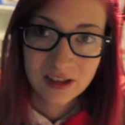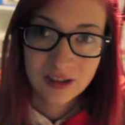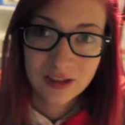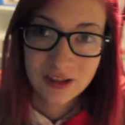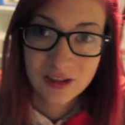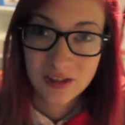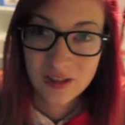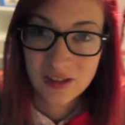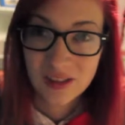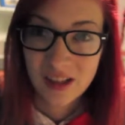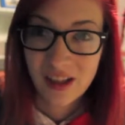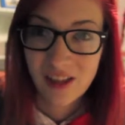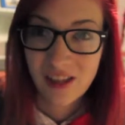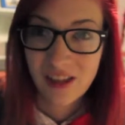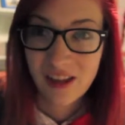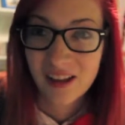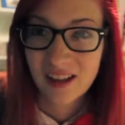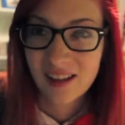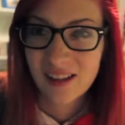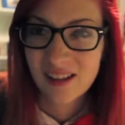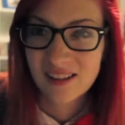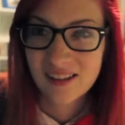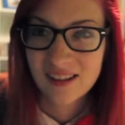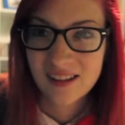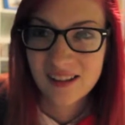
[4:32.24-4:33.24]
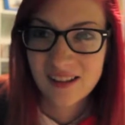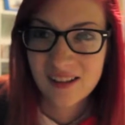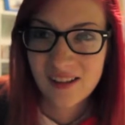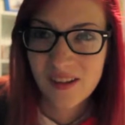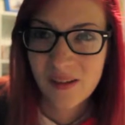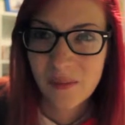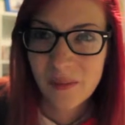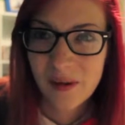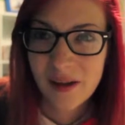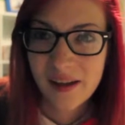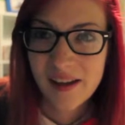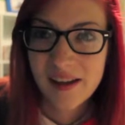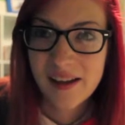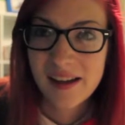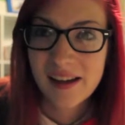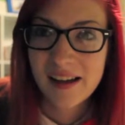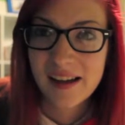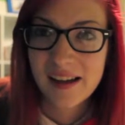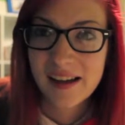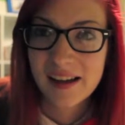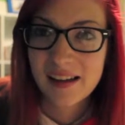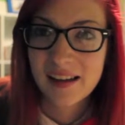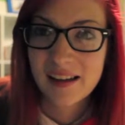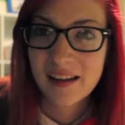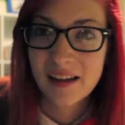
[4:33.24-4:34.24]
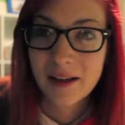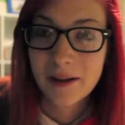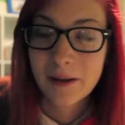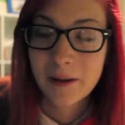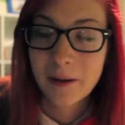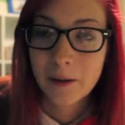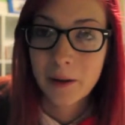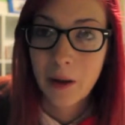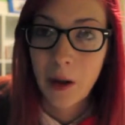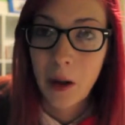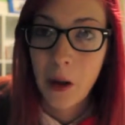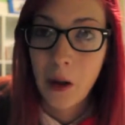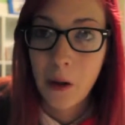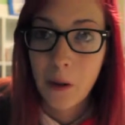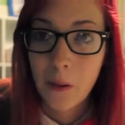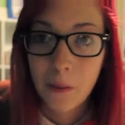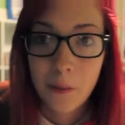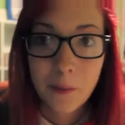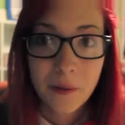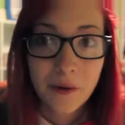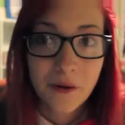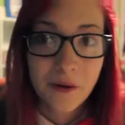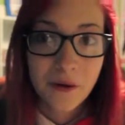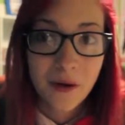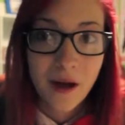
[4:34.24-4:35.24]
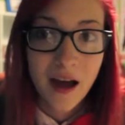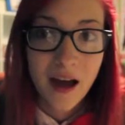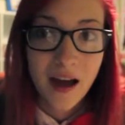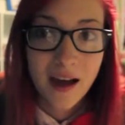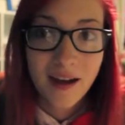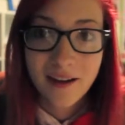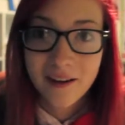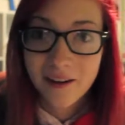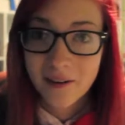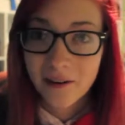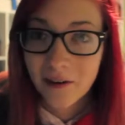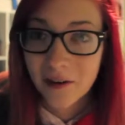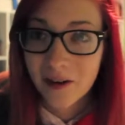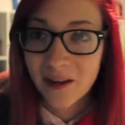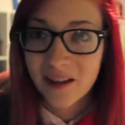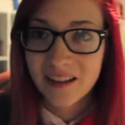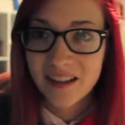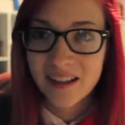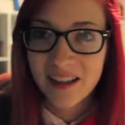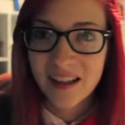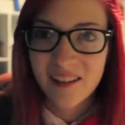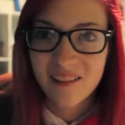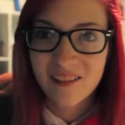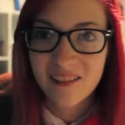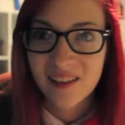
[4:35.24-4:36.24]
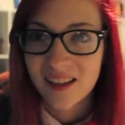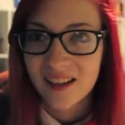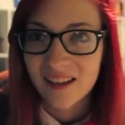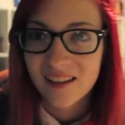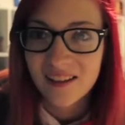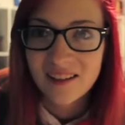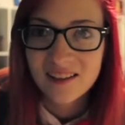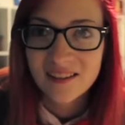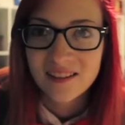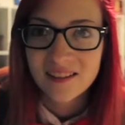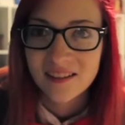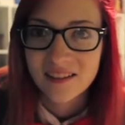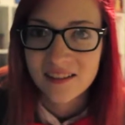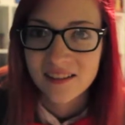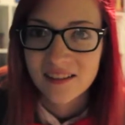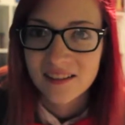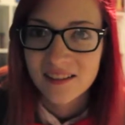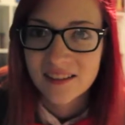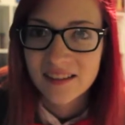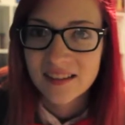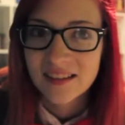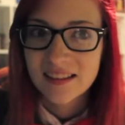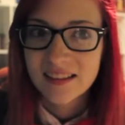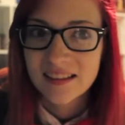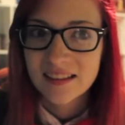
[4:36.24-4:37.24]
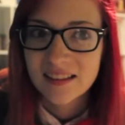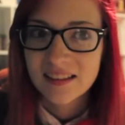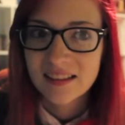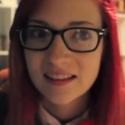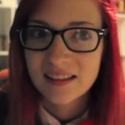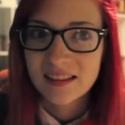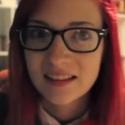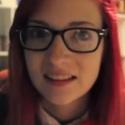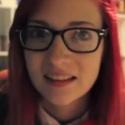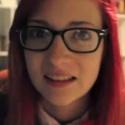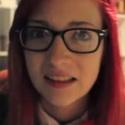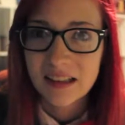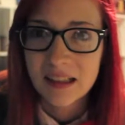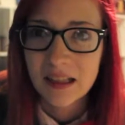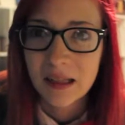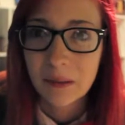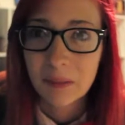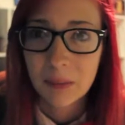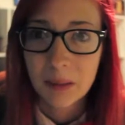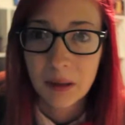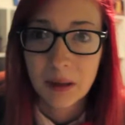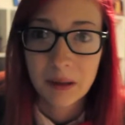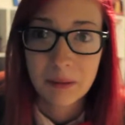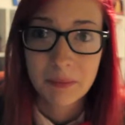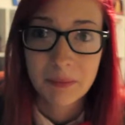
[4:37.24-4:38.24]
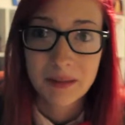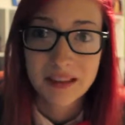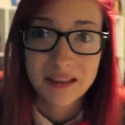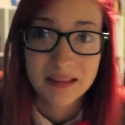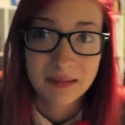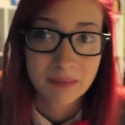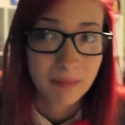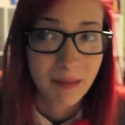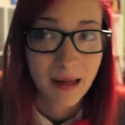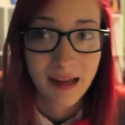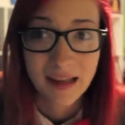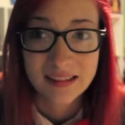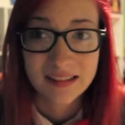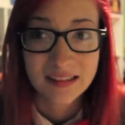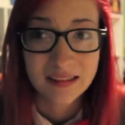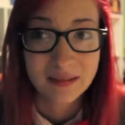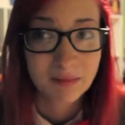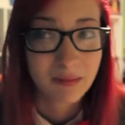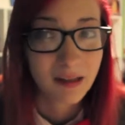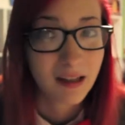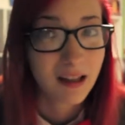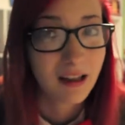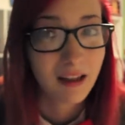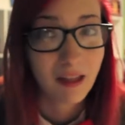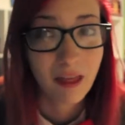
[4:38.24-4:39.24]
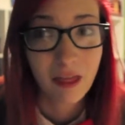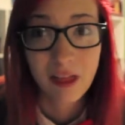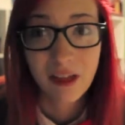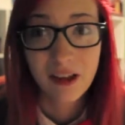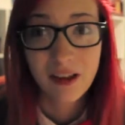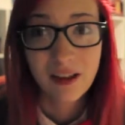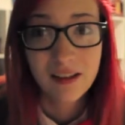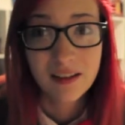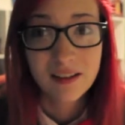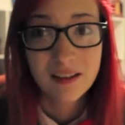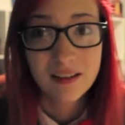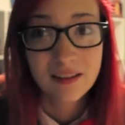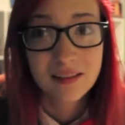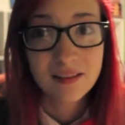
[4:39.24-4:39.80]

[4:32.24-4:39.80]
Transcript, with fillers: So I think I'll go to bed and I hope you had a great day in the doctor. I'm gonna miss Matt Smith.